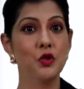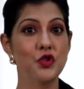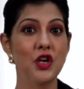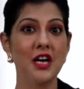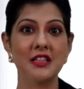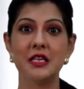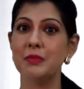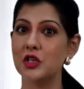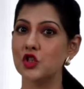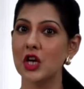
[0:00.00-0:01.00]
Gujarati,
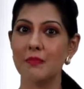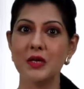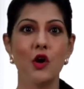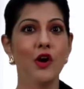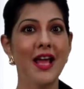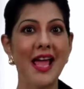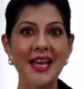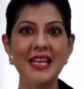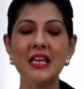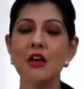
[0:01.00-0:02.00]
Punjabi or
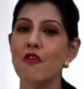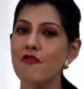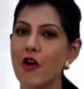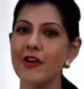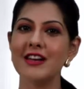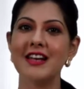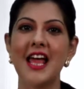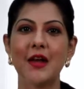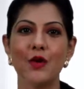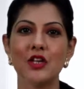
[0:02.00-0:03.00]
any foreign
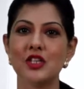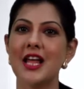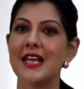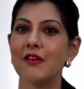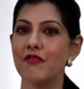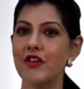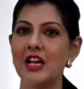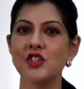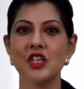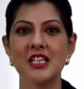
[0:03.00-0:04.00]
language like
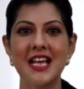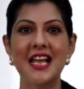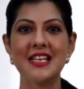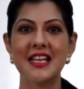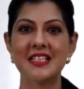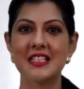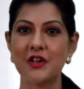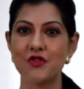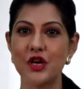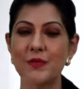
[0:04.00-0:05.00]
French, Italian,
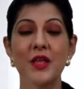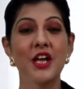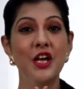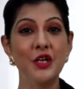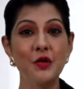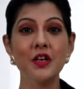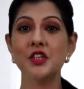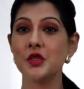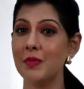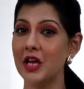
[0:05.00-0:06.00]
etc., you
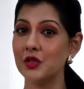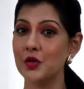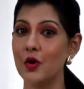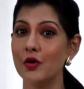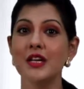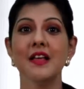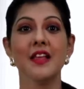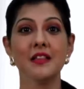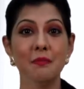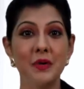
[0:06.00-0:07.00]
need to make sure
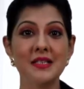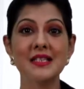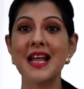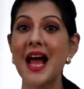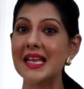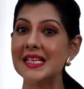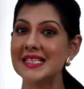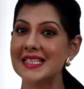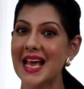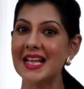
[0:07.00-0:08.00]
that the person
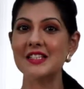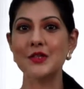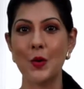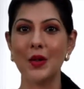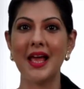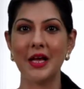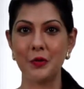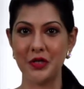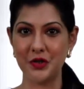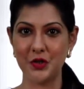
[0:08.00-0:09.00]
understands your
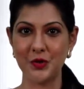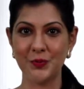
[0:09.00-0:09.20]
language.